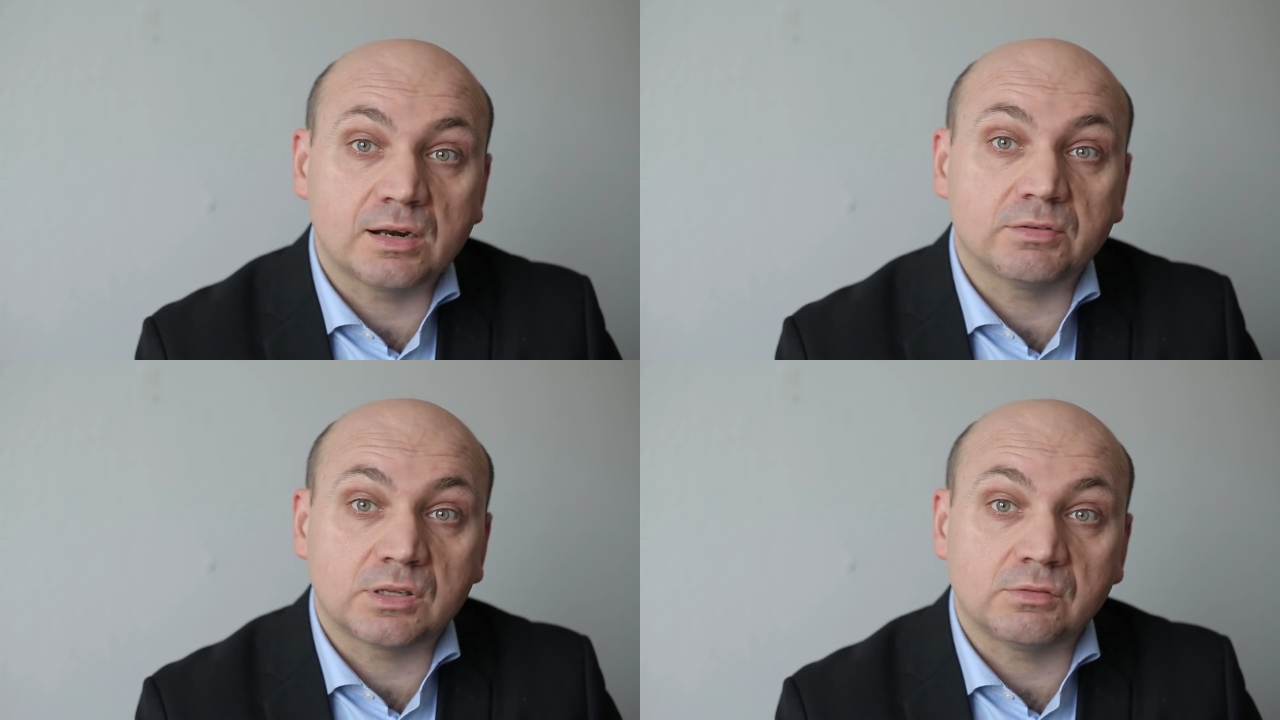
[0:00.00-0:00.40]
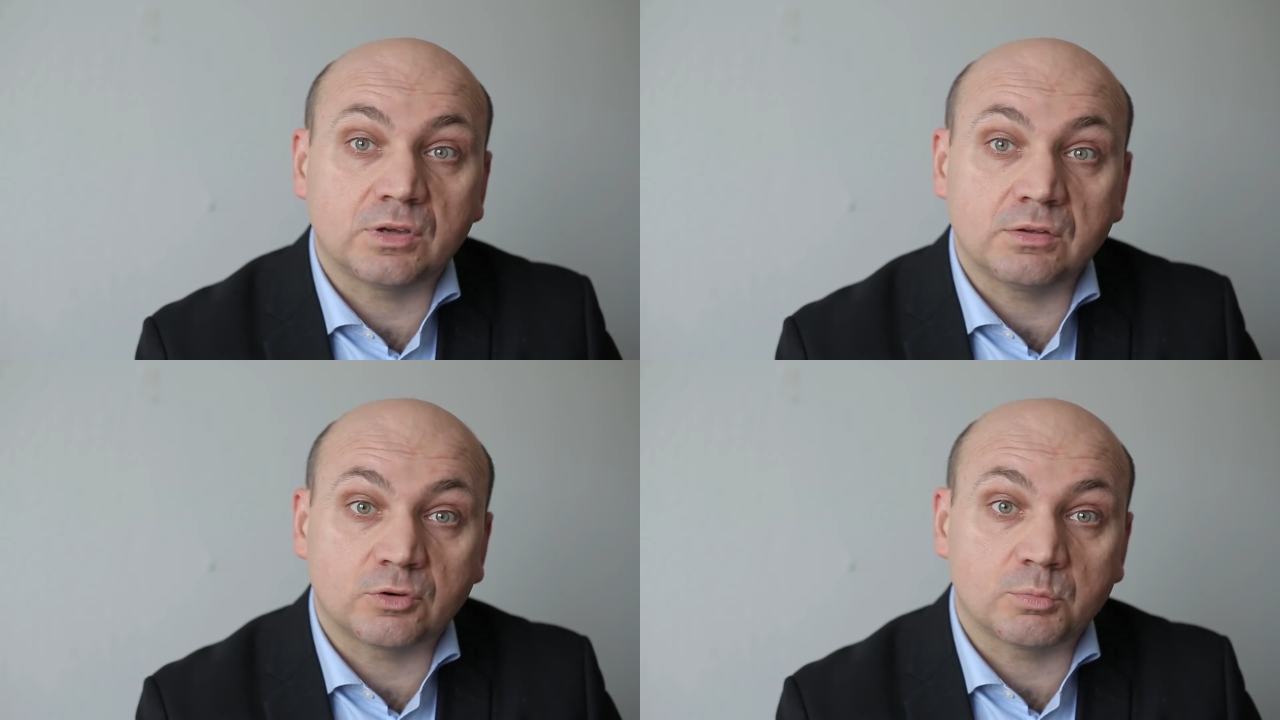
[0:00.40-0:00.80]
relevant
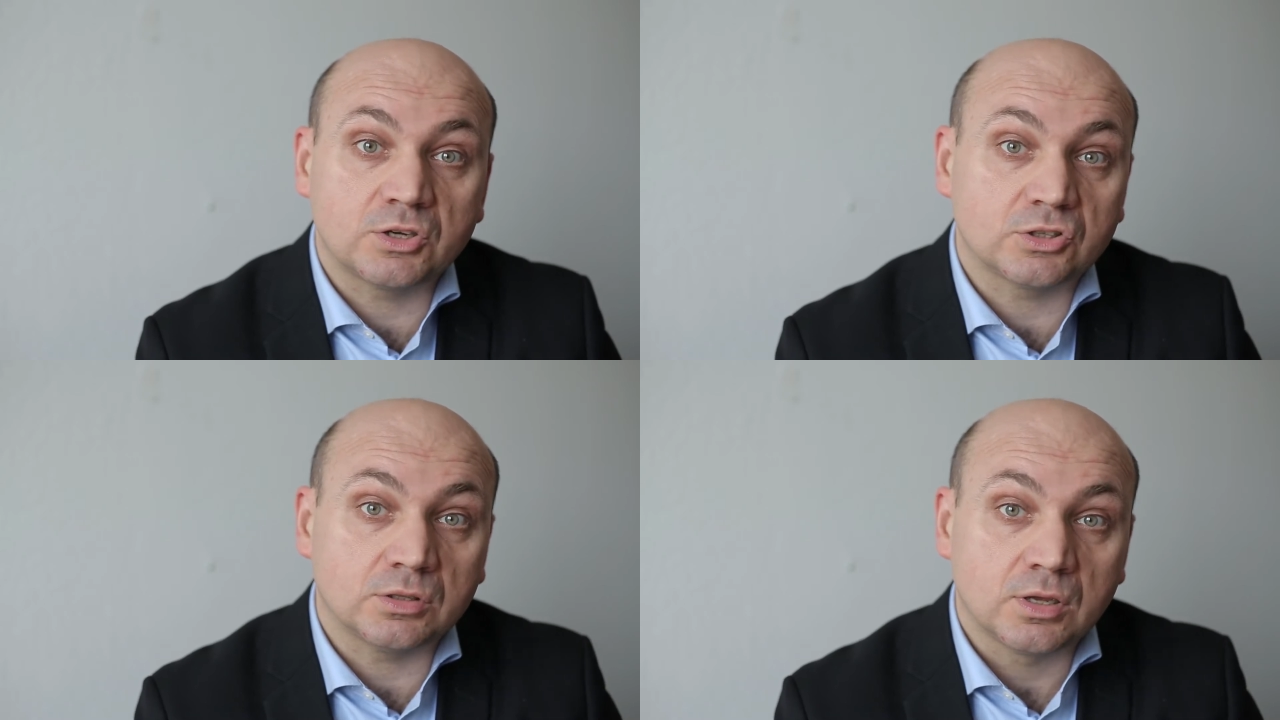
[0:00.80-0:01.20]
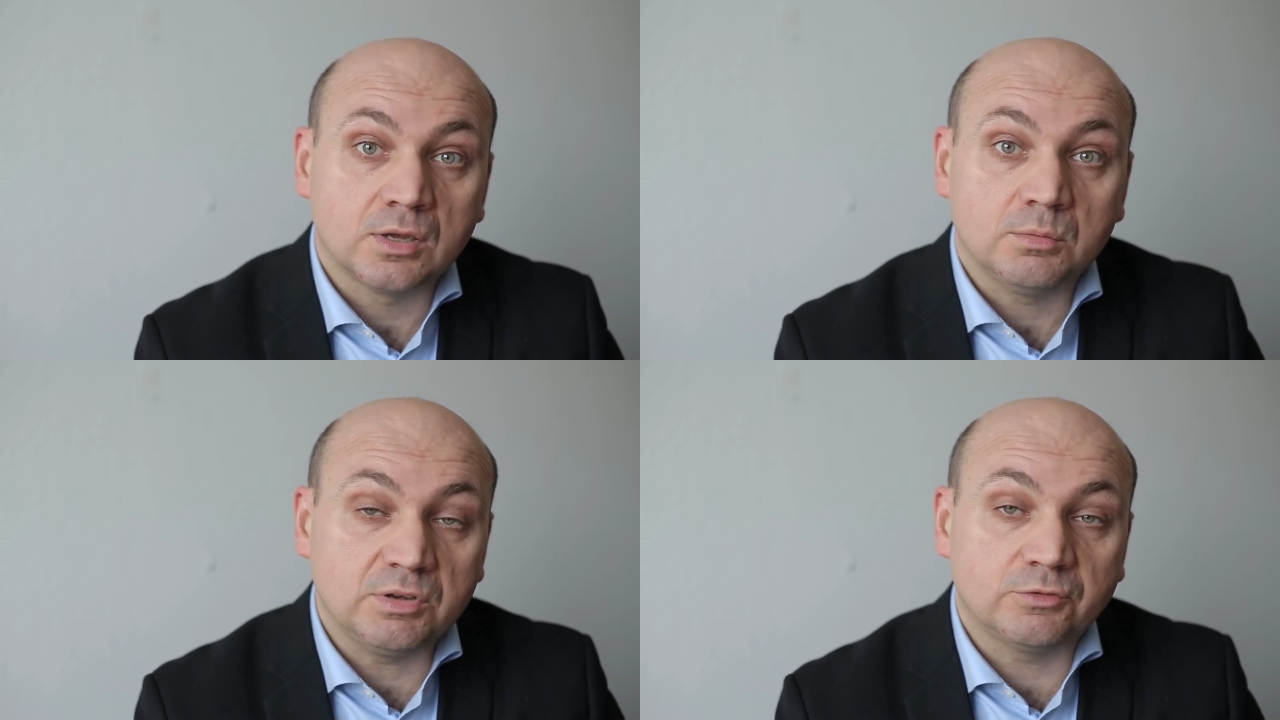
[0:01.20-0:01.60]
information
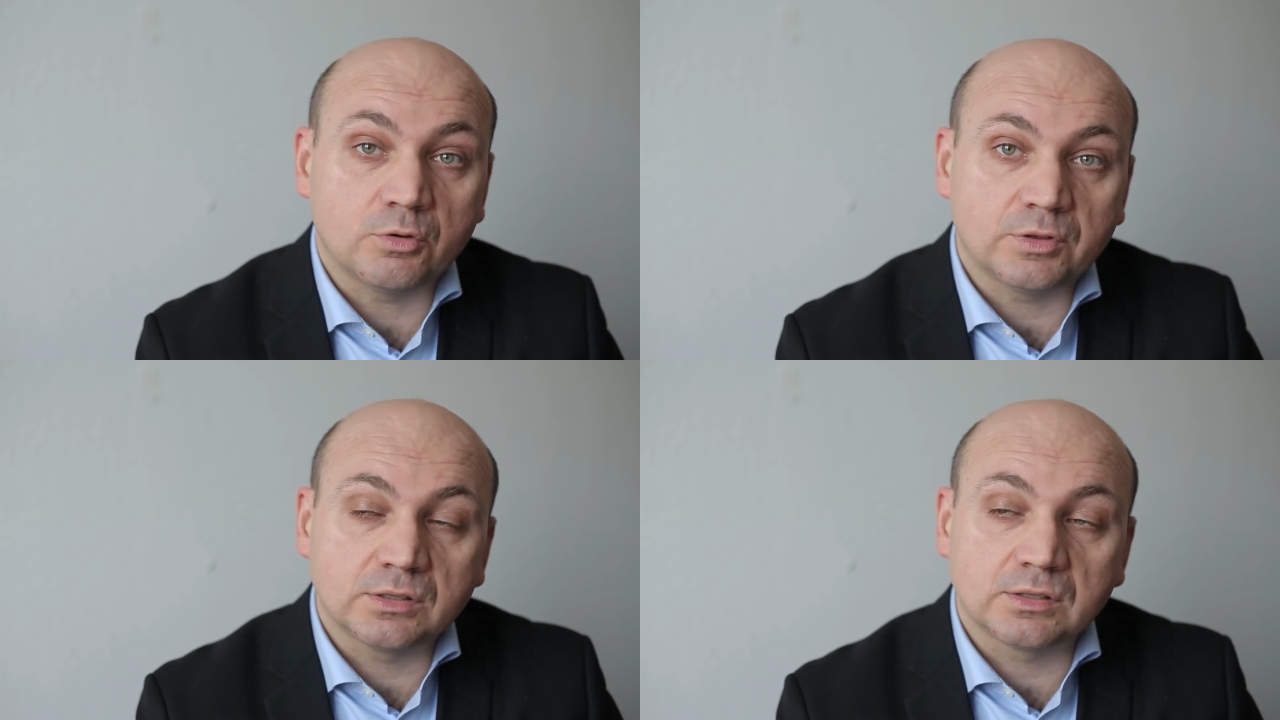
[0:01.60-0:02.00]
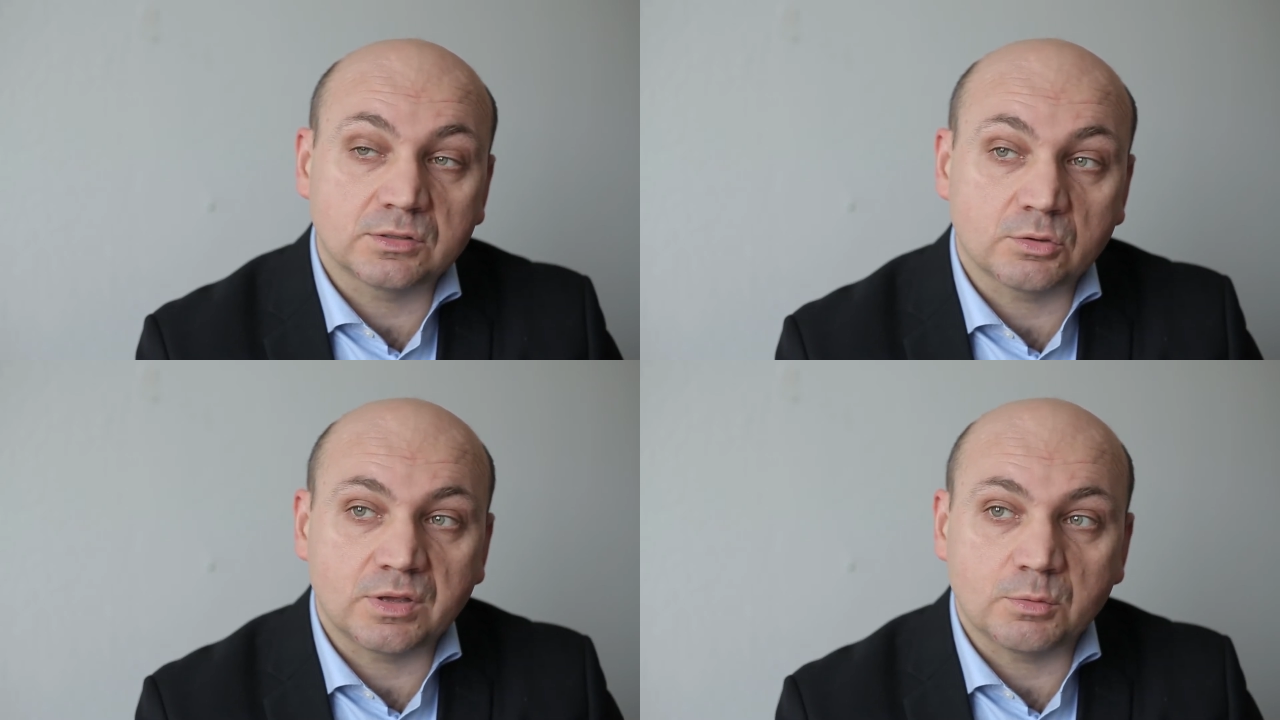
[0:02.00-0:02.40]
before that,
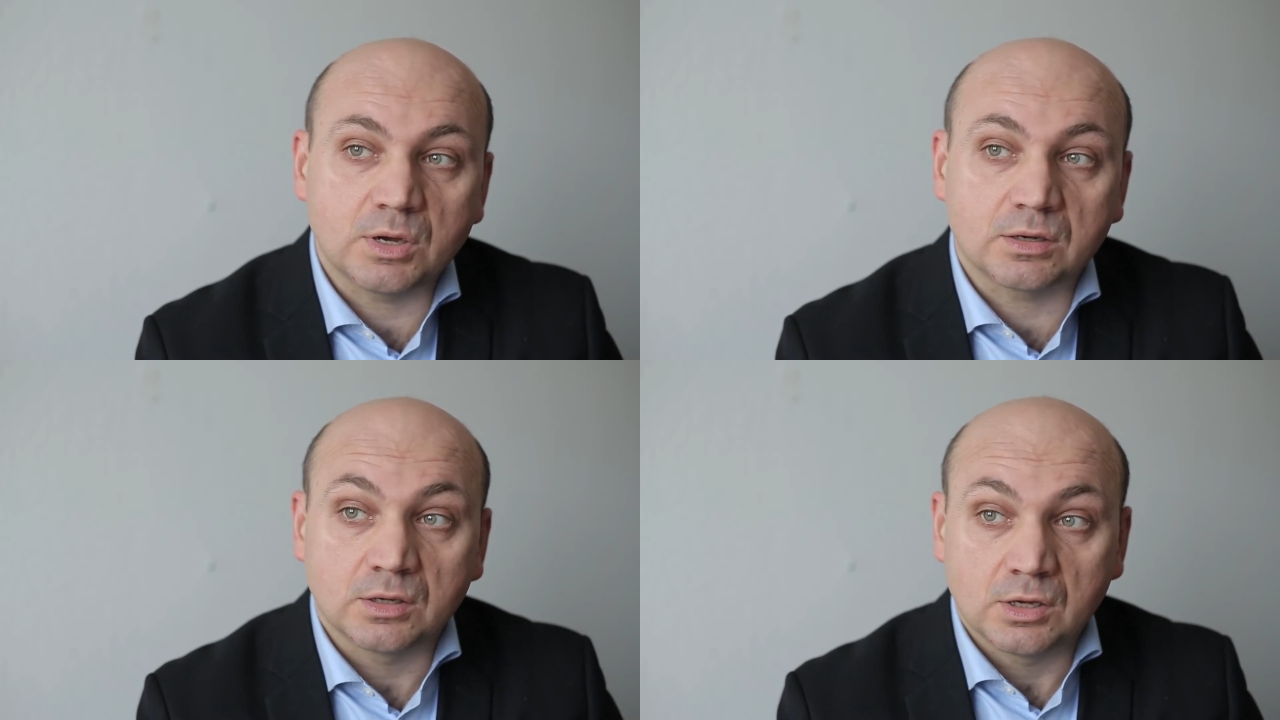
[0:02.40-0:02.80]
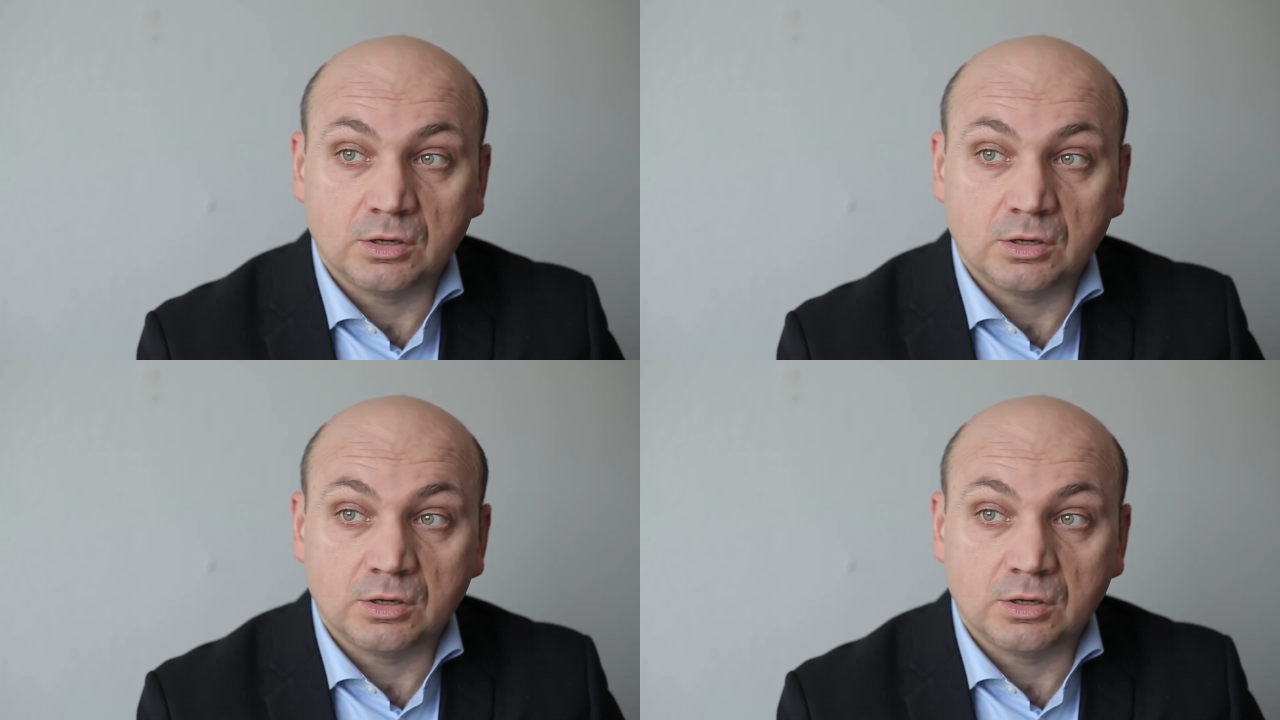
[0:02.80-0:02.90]
so they were